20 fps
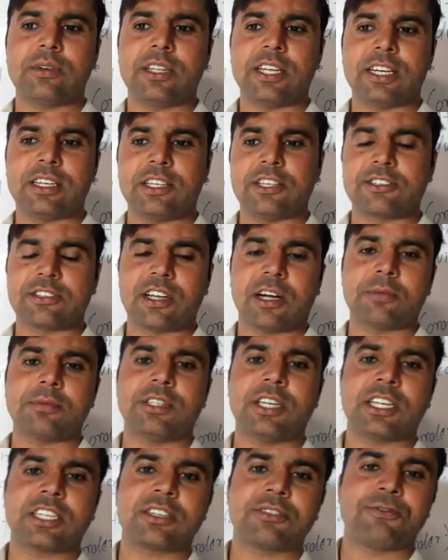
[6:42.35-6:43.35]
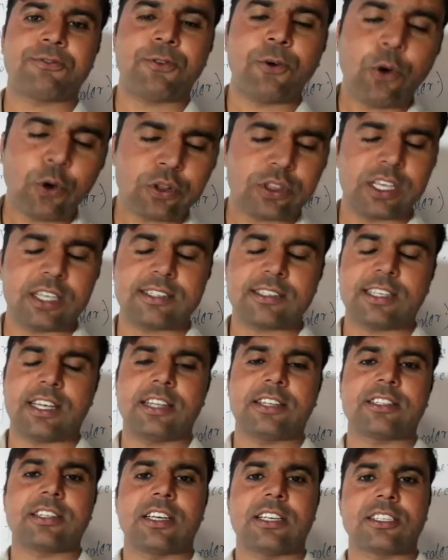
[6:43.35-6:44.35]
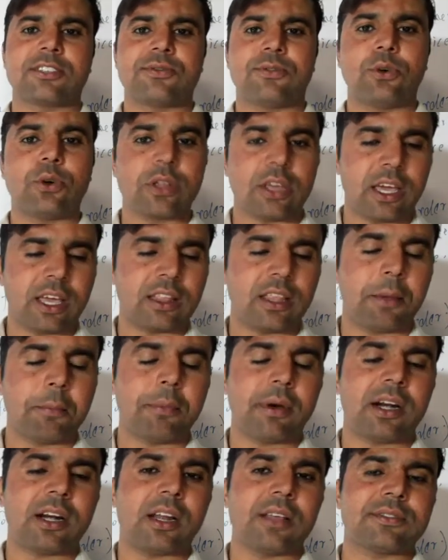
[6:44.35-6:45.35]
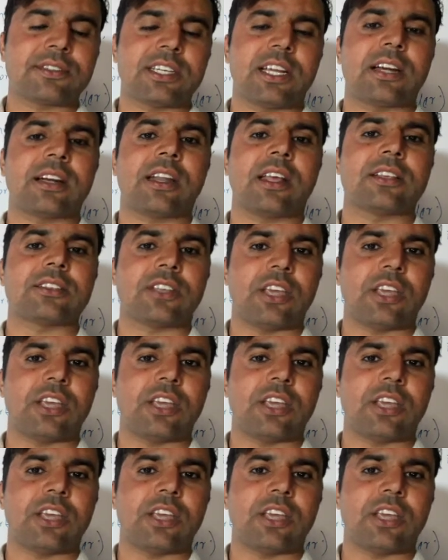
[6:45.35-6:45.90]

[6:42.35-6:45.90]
that the subject for this sentence, for an imperative sentence,